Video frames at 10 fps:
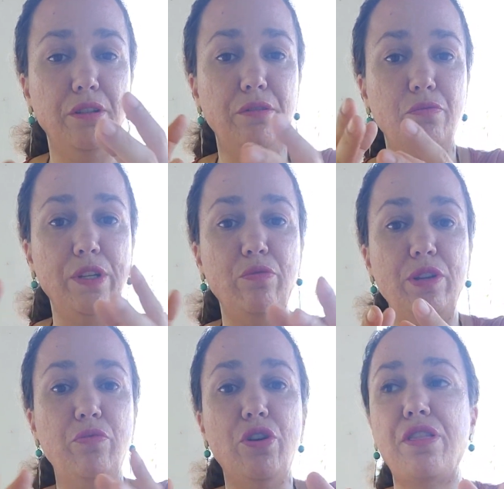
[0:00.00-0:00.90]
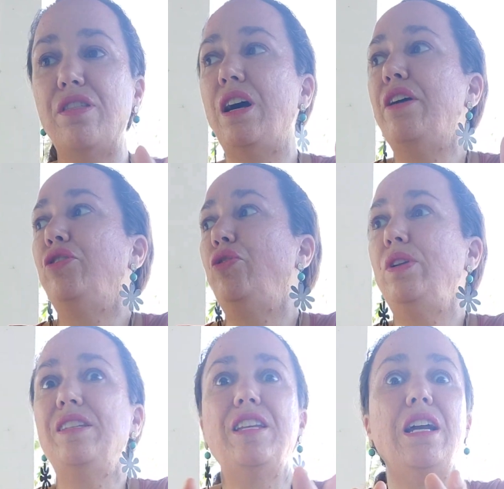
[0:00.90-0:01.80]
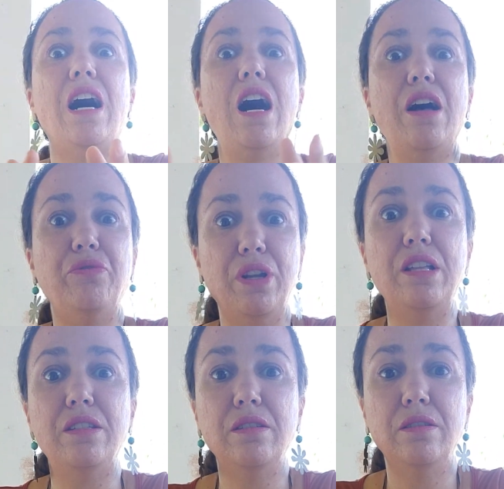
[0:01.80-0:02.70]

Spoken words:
will be worth, I don't know, let's say 100